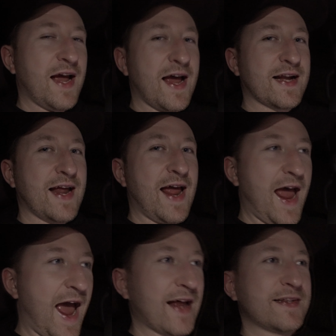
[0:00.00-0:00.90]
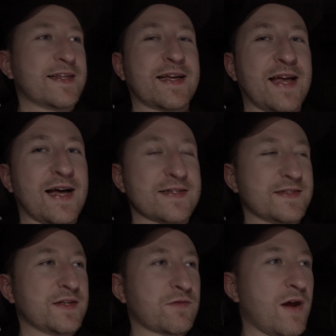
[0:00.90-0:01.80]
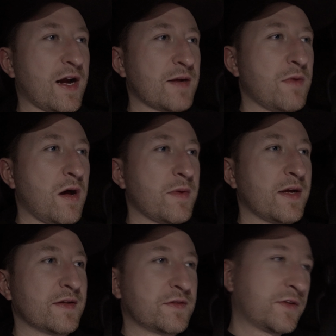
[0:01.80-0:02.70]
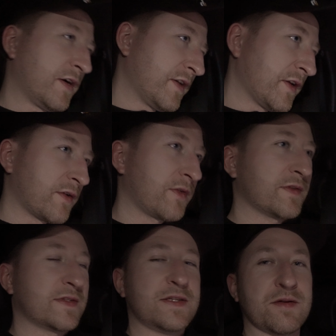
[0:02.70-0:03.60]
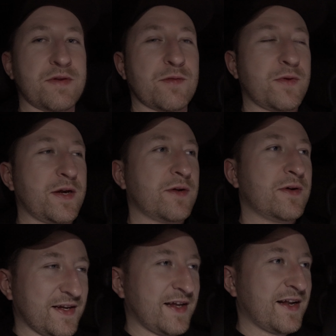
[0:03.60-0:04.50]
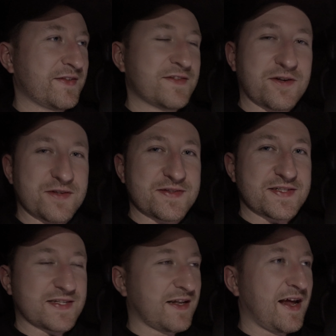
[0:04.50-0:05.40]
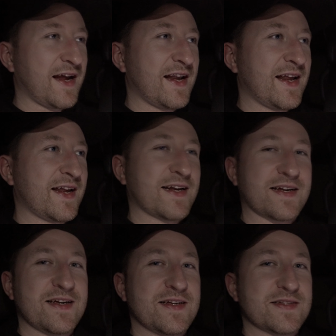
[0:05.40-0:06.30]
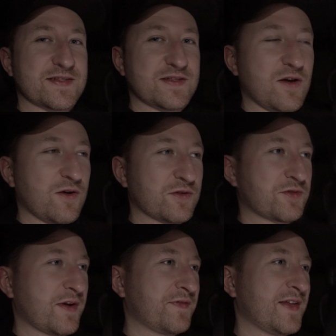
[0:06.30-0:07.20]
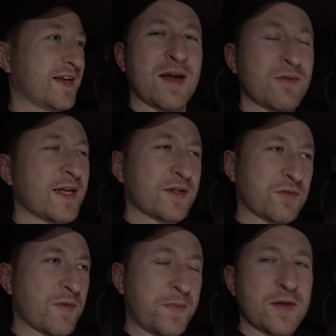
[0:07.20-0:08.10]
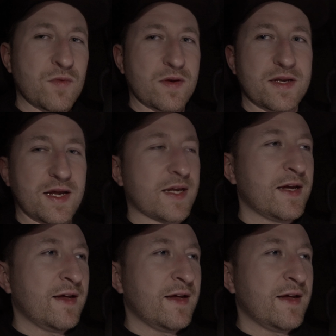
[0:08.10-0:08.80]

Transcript: and add the gas in the right moment, turn your steering wheel, and I started sliding, snow drifting. I would like to repeat one day.